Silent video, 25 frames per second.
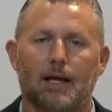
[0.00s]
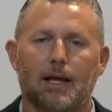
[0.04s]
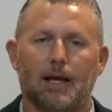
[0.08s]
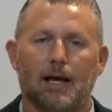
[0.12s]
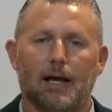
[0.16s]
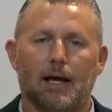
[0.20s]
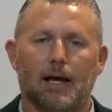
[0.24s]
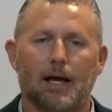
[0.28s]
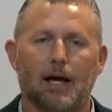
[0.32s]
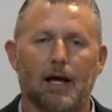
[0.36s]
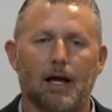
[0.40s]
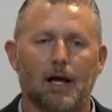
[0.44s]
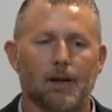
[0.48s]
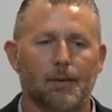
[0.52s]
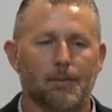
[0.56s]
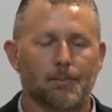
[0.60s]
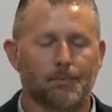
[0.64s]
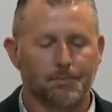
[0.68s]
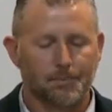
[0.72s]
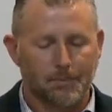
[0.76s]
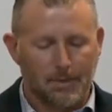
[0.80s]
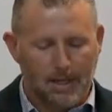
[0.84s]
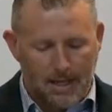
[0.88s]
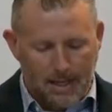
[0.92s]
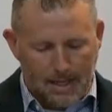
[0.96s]
Um,
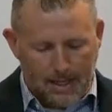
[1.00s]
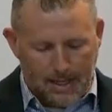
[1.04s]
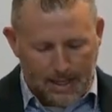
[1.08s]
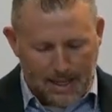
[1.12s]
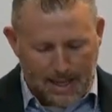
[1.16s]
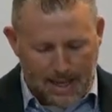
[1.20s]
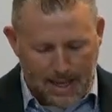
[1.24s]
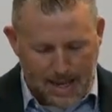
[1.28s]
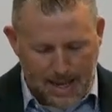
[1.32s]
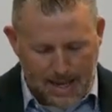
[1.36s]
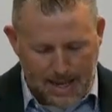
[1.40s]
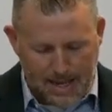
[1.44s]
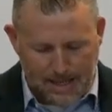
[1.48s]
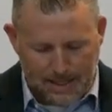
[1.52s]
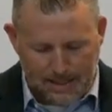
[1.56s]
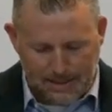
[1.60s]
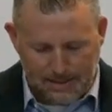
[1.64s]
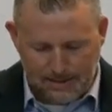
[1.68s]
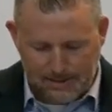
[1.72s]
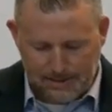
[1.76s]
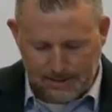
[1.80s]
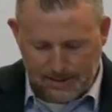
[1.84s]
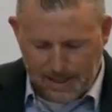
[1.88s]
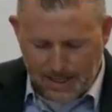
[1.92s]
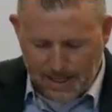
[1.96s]

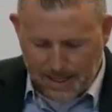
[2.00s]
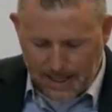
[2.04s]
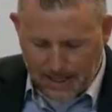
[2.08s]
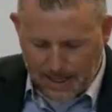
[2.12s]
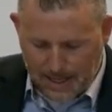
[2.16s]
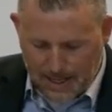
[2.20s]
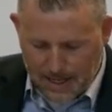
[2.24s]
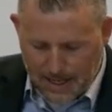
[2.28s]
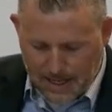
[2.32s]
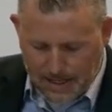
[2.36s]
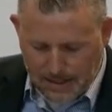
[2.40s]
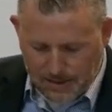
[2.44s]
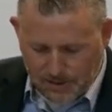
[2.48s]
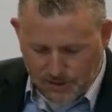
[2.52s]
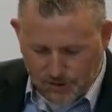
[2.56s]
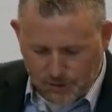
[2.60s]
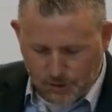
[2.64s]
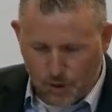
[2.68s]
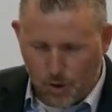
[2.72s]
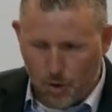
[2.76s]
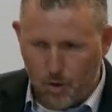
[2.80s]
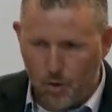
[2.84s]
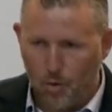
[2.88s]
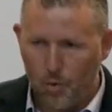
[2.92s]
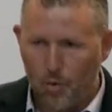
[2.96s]
and, and
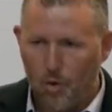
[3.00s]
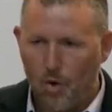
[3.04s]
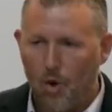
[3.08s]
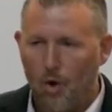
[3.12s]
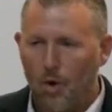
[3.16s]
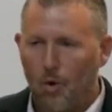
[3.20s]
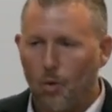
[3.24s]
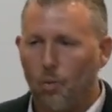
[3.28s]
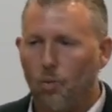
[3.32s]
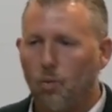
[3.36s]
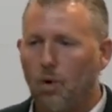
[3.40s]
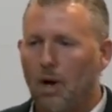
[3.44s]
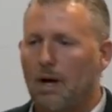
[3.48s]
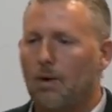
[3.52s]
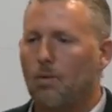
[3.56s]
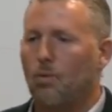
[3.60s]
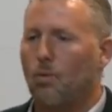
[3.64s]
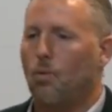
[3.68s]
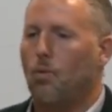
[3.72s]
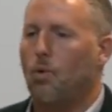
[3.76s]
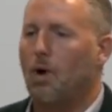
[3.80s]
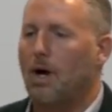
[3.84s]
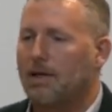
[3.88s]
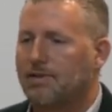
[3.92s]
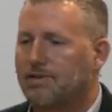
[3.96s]
so, what
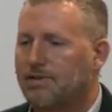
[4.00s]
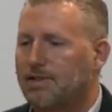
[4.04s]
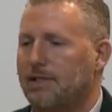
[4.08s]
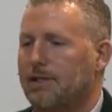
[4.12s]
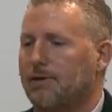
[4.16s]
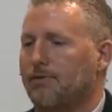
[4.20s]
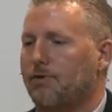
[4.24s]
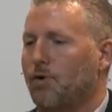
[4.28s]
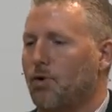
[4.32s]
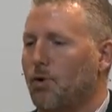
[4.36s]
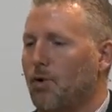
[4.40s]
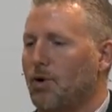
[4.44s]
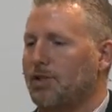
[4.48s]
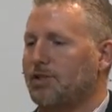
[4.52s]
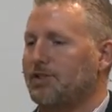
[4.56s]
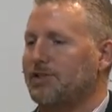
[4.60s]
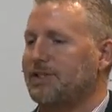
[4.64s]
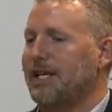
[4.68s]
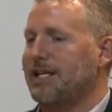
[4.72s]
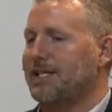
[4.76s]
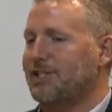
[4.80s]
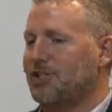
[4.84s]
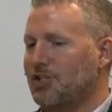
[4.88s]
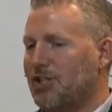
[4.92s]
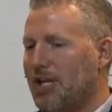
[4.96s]
was it, of course,
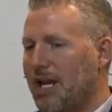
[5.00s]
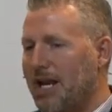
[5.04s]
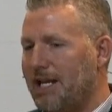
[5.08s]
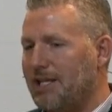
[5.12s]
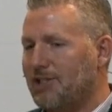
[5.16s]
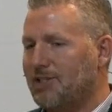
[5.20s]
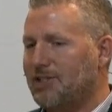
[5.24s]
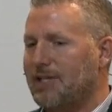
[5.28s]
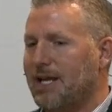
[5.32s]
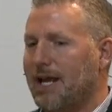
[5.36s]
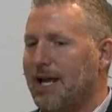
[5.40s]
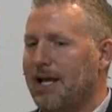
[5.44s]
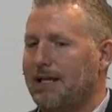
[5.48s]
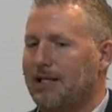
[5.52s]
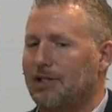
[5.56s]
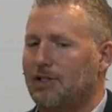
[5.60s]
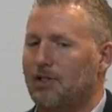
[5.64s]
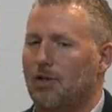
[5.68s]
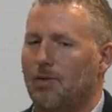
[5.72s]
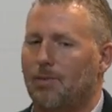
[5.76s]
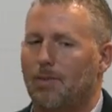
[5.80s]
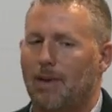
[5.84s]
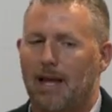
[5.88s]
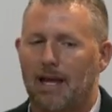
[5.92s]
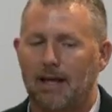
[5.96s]
that changed that in
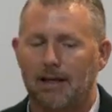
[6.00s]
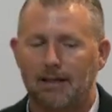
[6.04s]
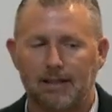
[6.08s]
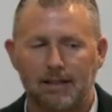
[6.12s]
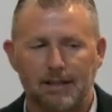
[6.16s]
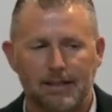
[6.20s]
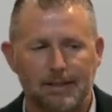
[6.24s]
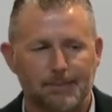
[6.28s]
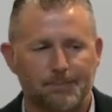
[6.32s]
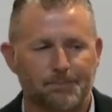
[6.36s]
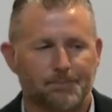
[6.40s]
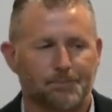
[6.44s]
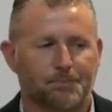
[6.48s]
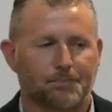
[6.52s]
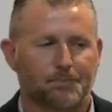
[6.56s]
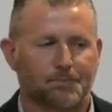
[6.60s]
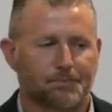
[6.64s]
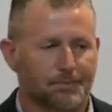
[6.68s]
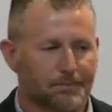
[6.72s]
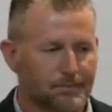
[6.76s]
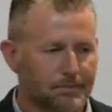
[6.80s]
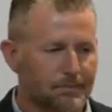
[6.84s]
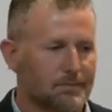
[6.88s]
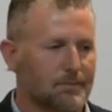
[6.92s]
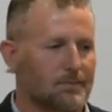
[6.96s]
humanity?
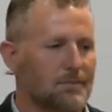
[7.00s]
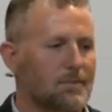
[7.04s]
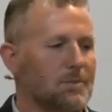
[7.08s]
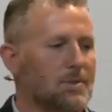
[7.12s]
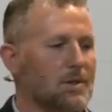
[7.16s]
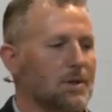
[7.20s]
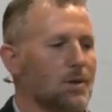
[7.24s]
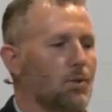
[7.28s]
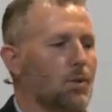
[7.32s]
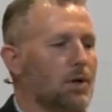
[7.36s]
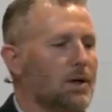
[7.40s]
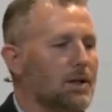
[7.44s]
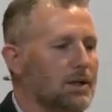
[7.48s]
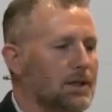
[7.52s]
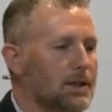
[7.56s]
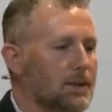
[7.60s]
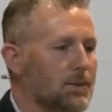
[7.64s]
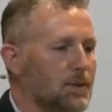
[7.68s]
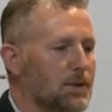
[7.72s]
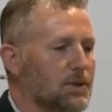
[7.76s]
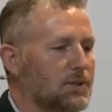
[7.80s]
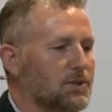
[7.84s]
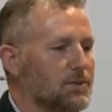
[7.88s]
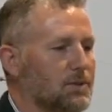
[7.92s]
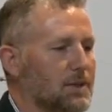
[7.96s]
Well, it
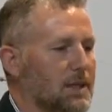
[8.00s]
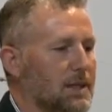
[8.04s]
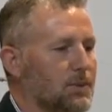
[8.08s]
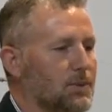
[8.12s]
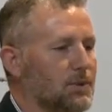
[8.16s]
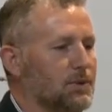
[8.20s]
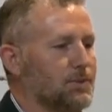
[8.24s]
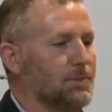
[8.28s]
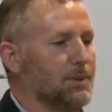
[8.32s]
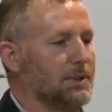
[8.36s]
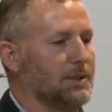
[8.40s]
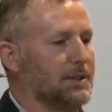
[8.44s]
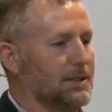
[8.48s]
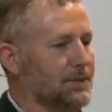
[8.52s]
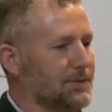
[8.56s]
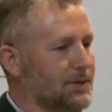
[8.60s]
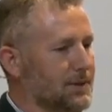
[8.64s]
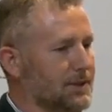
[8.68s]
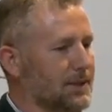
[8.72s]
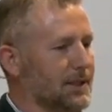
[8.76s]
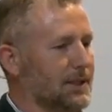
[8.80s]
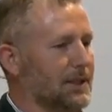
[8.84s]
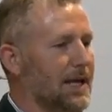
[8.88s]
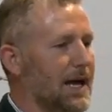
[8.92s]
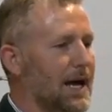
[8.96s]
was, it was believing
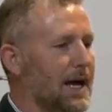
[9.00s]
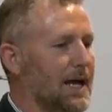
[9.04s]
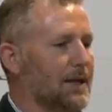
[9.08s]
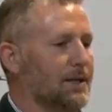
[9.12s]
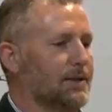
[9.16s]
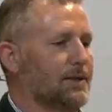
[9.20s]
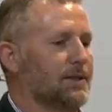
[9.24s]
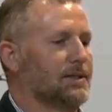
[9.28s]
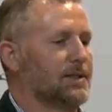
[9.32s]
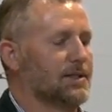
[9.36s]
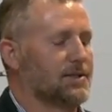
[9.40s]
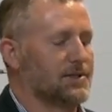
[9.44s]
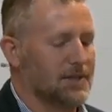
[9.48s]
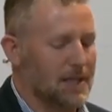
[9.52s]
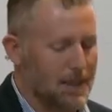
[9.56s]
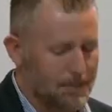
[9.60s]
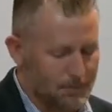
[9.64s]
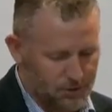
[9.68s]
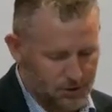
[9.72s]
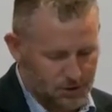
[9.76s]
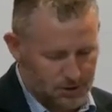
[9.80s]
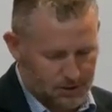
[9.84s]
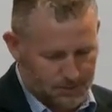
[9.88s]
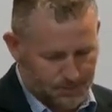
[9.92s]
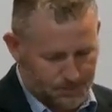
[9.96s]
the lie, the
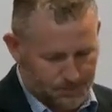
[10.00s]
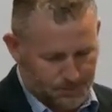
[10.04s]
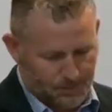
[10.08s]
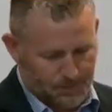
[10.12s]
deception.